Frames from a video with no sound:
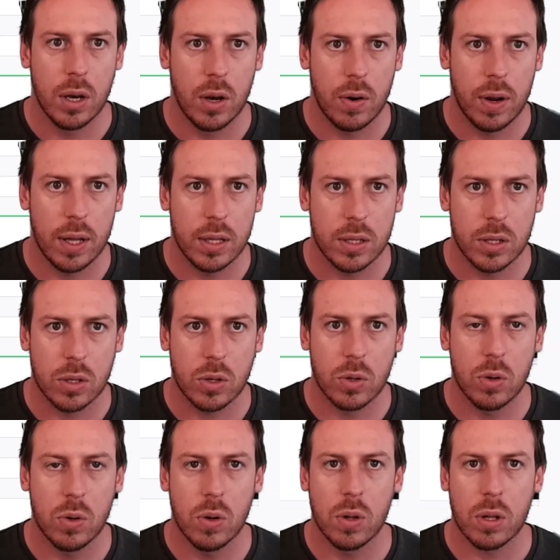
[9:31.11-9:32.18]
all right this is
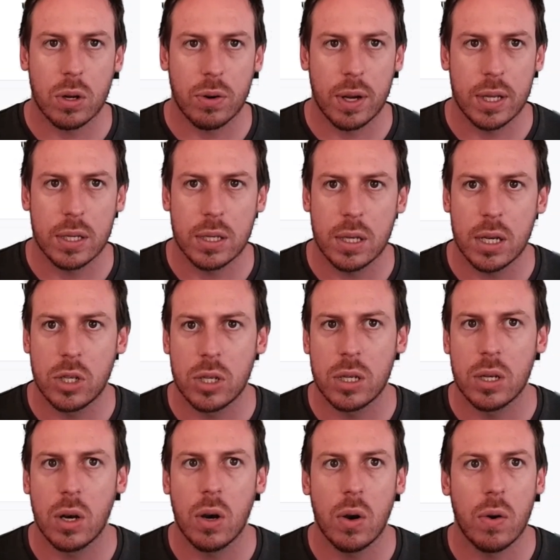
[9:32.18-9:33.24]
cool create
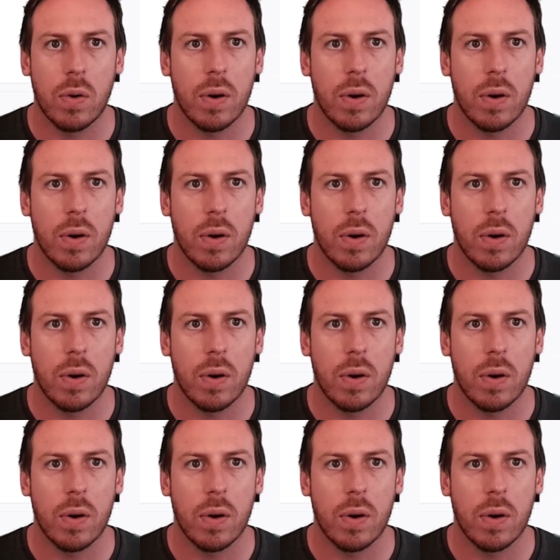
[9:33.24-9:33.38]
session all